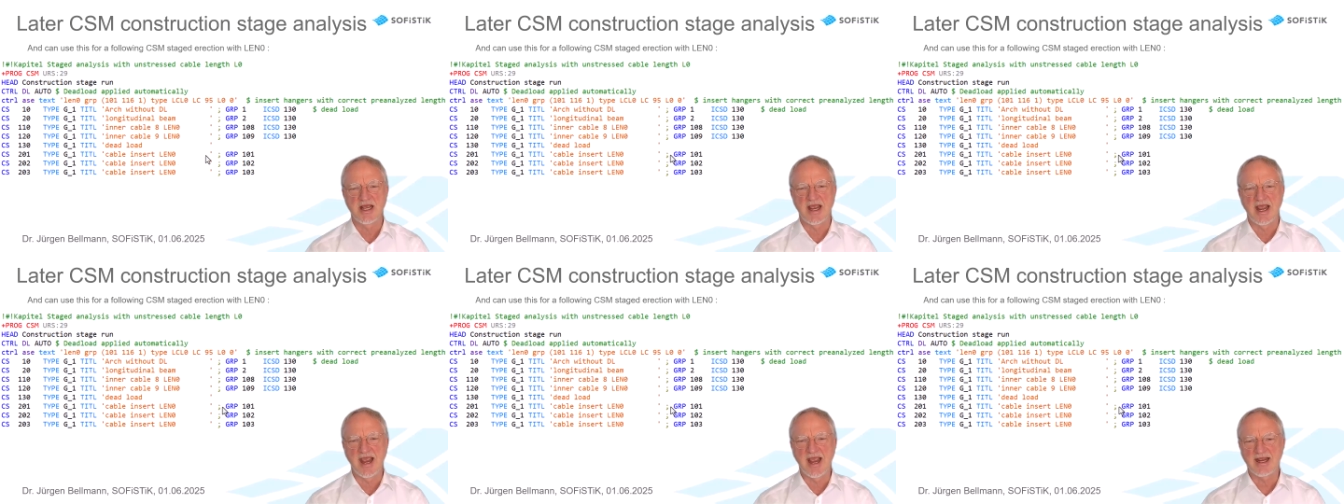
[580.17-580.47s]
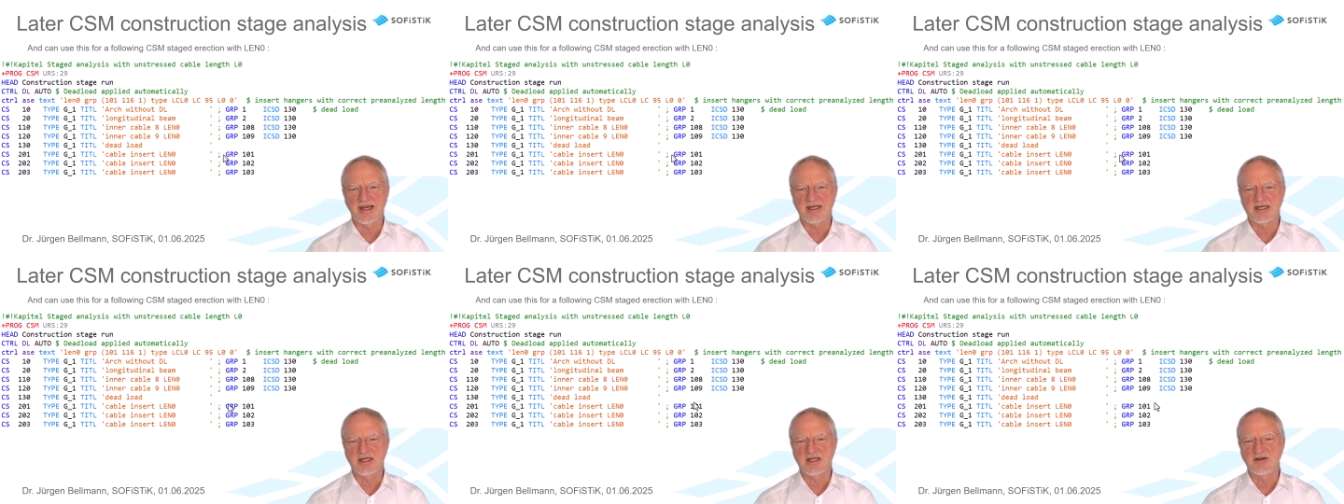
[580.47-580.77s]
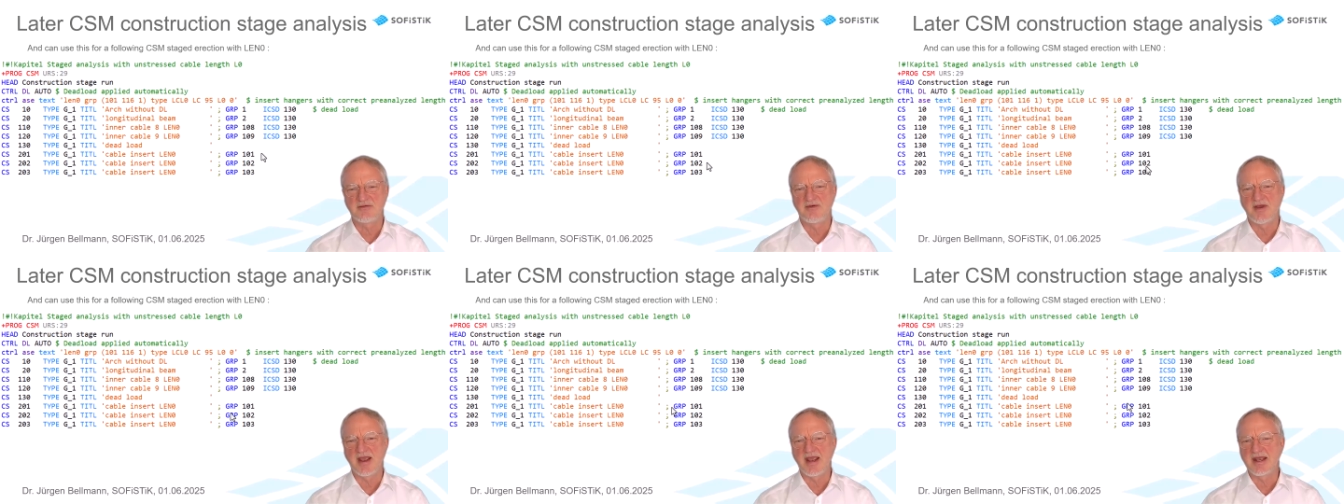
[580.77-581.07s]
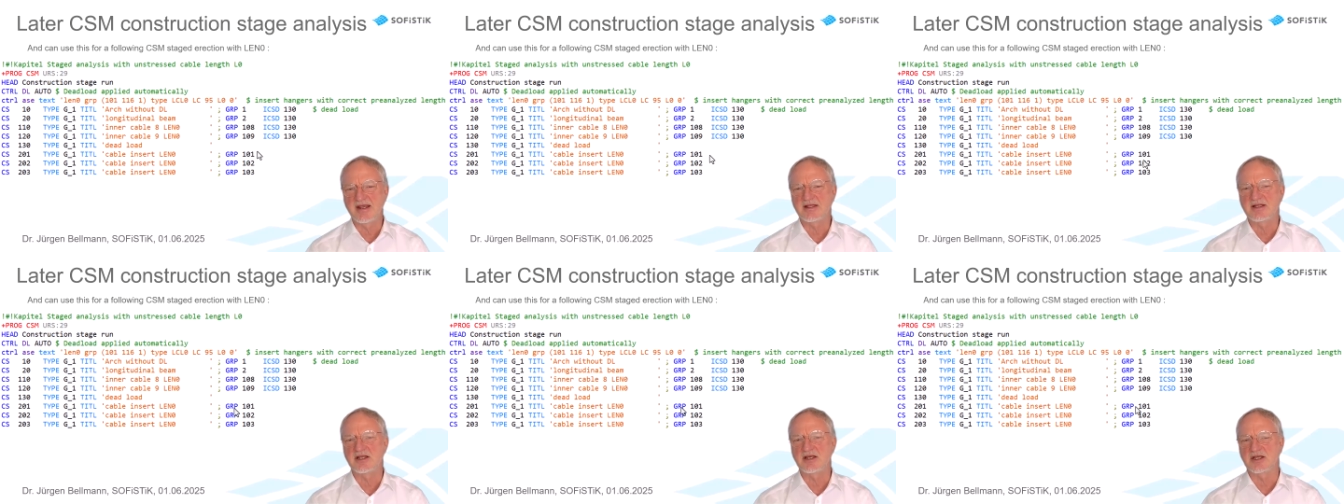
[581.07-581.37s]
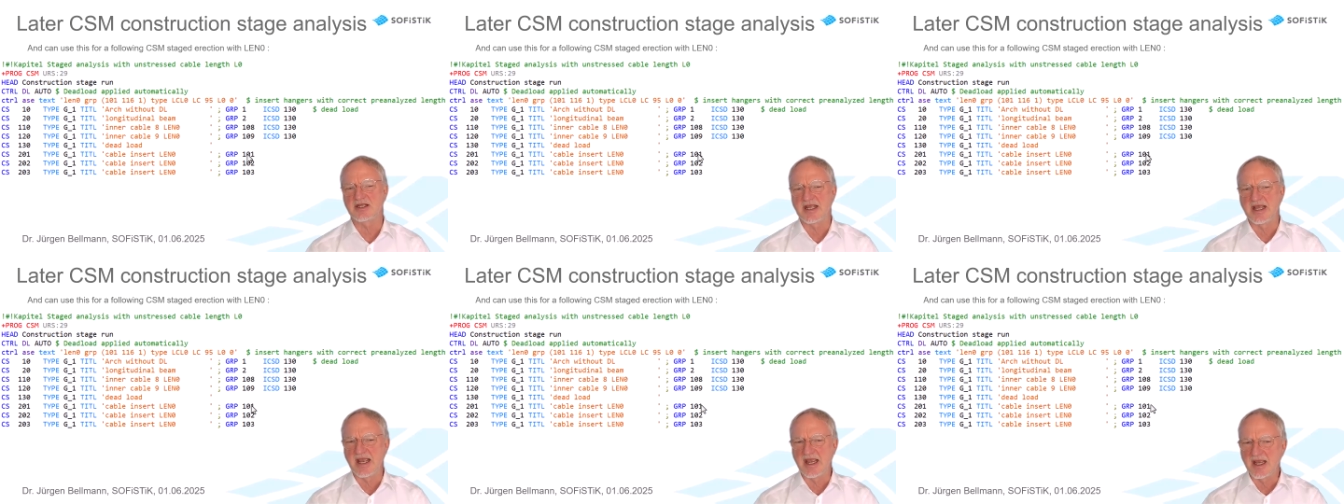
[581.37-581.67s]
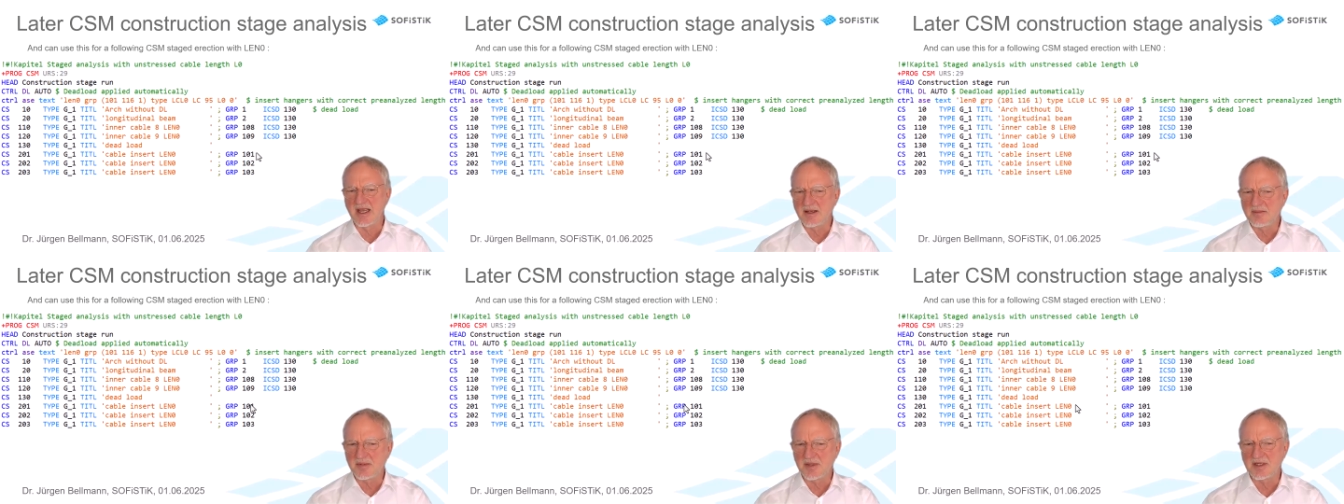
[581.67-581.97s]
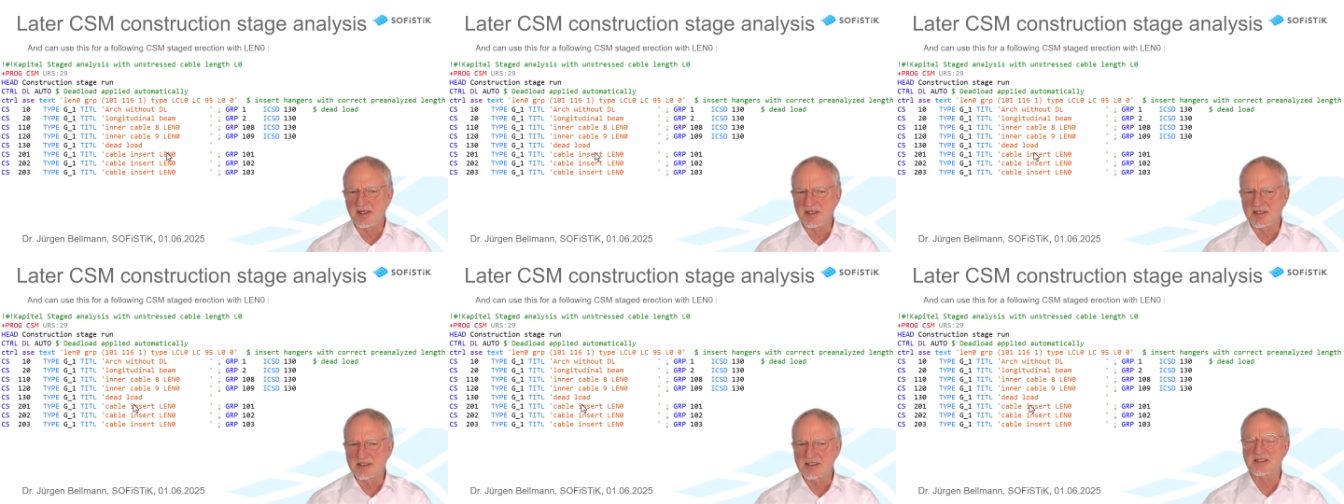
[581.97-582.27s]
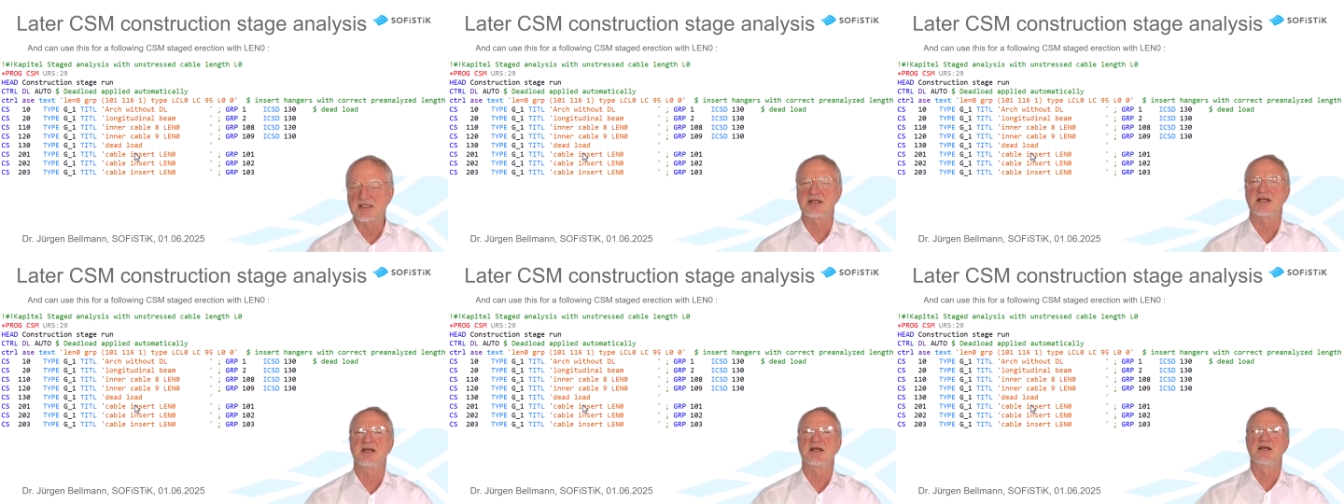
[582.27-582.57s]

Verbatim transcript: activate the cables